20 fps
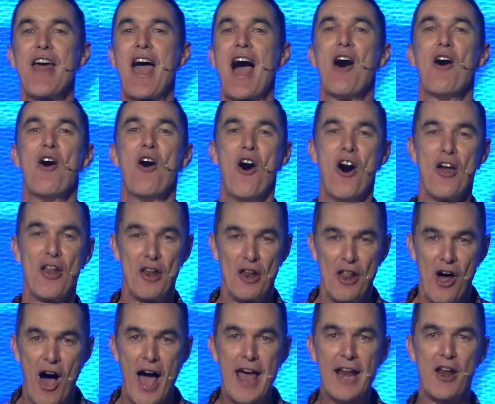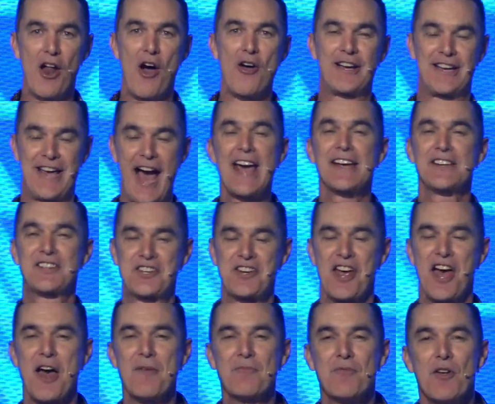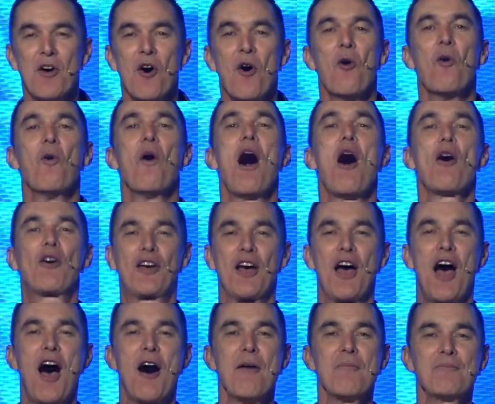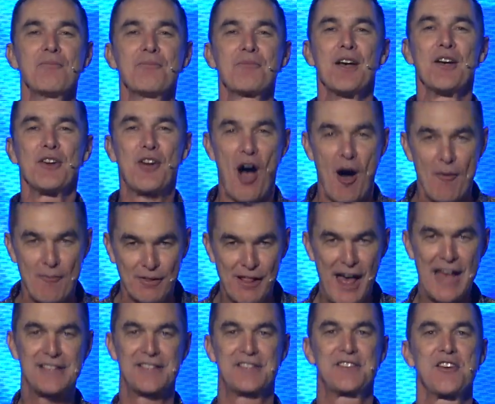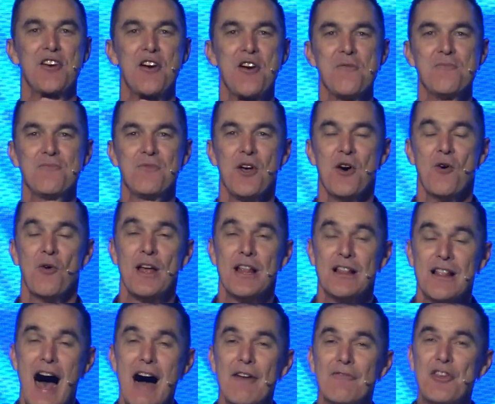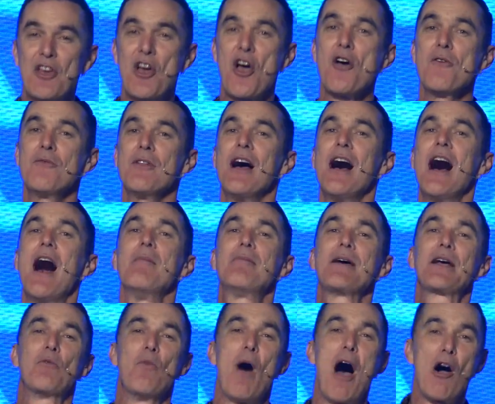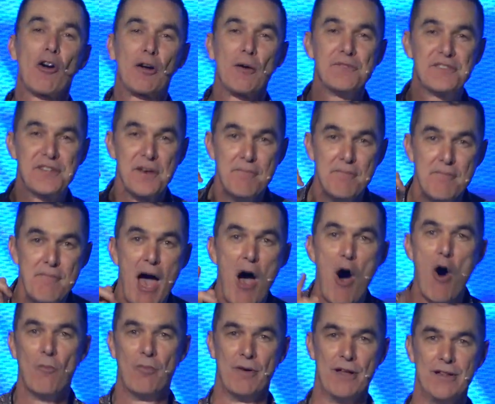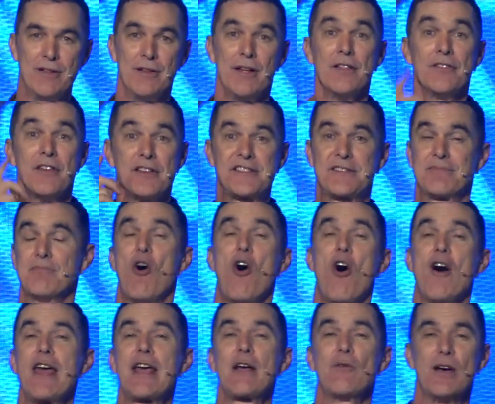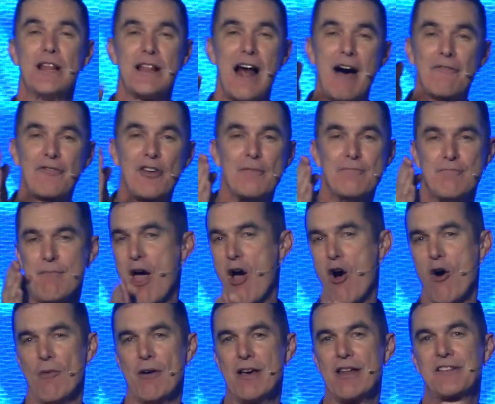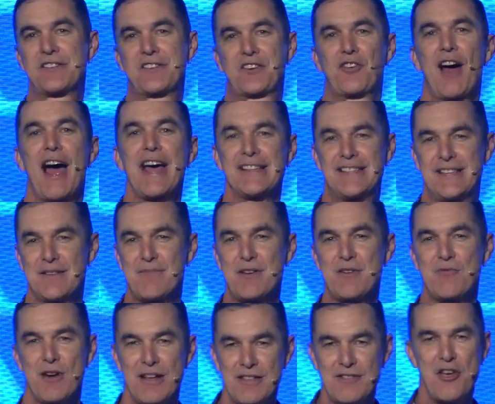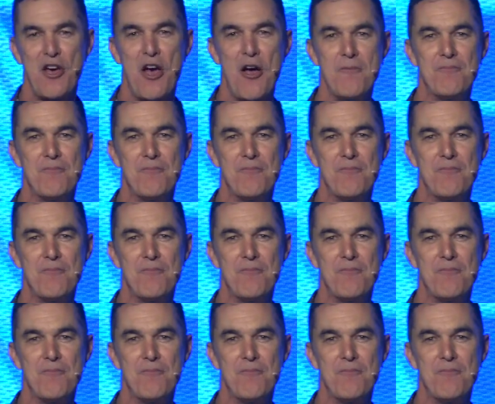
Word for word: our online location. Welcome. God bless you. We love you. A big welcome to Melbourne this morning. We love you, Melbourne. It's great to be with you.